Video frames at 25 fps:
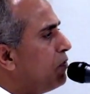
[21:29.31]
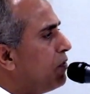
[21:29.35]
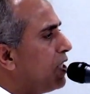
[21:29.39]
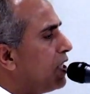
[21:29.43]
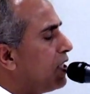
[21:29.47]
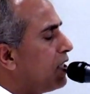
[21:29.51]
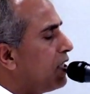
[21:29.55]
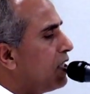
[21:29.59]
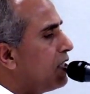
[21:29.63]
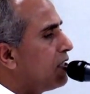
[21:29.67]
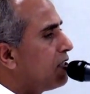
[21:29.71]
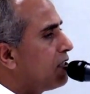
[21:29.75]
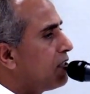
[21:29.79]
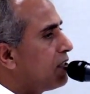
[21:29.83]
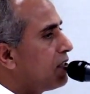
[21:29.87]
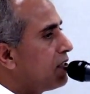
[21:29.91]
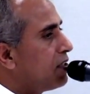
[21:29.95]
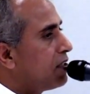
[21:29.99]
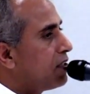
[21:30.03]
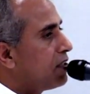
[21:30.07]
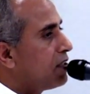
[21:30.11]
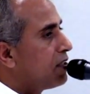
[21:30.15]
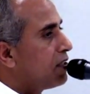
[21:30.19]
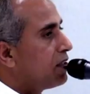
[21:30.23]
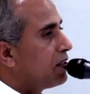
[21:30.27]

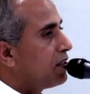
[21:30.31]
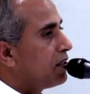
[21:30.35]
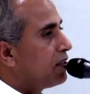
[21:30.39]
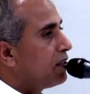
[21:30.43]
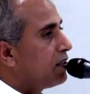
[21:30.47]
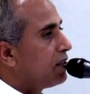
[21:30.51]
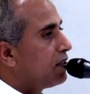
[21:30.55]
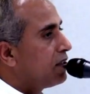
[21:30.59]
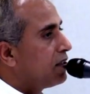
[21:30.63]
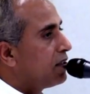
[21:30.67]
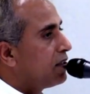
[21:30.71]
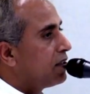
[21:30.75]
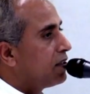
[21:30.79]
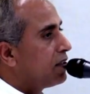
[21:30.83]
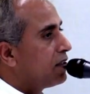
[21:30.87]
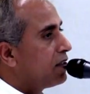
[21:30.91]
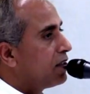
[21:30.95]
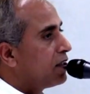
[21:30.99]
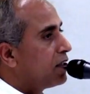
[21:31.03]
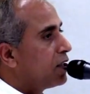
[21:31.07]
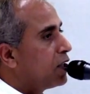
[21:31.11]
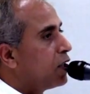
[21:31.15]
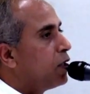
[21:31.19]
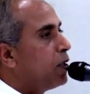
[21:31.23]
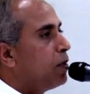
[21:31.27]
witness.
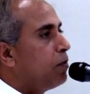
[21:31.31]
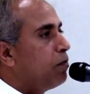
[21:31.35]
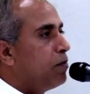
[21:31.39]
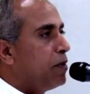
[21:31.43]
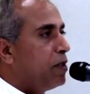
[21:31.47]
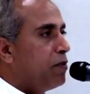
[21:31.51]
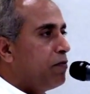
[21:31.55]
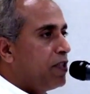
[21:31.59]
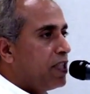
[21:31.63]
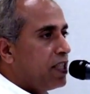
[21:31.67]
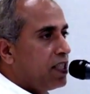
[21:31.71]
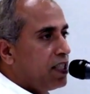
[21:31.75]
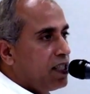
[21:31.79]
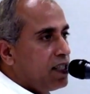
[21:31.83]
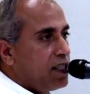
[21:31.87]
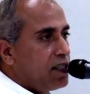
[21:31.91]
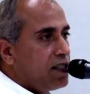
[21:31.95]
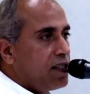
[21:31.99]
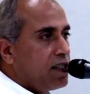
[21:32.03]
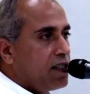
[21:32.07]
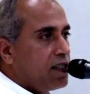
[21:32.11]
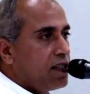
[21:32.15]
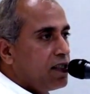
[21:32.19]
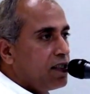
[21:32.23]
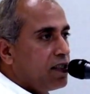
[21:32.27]
Be
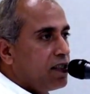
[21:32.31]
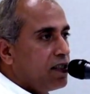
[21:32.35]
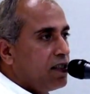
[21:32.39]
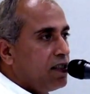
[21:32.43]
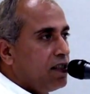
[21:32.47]
witness.